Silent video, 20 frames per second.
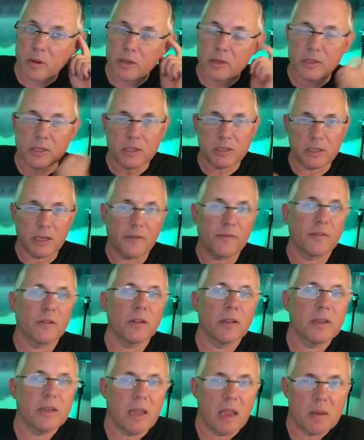This is
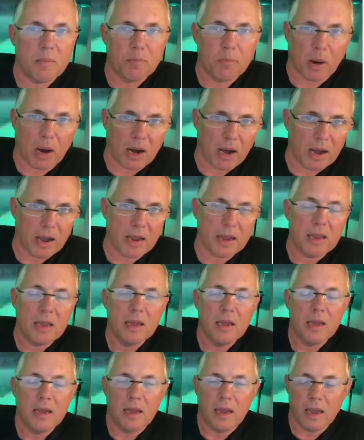definitely a buy
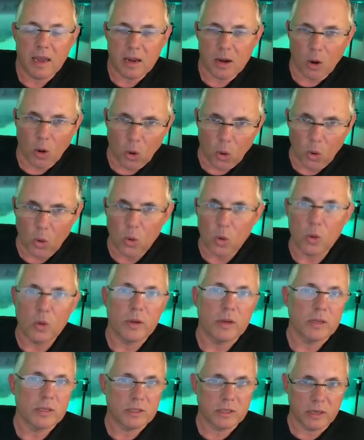and
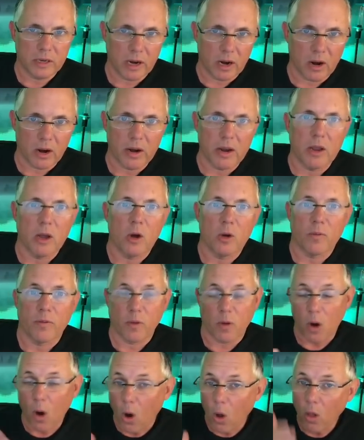hold scenario
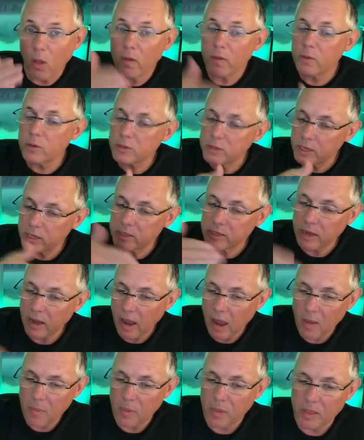for all of those things to
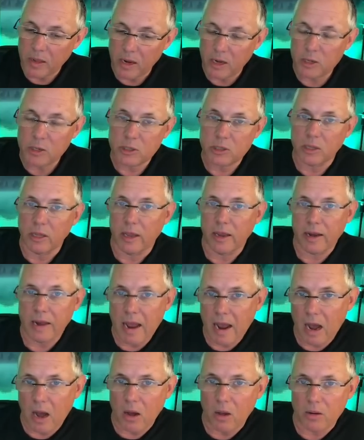happen that I just laid
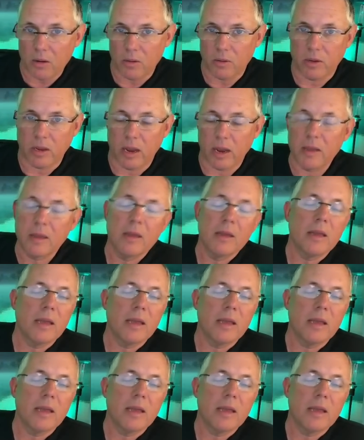out, okay?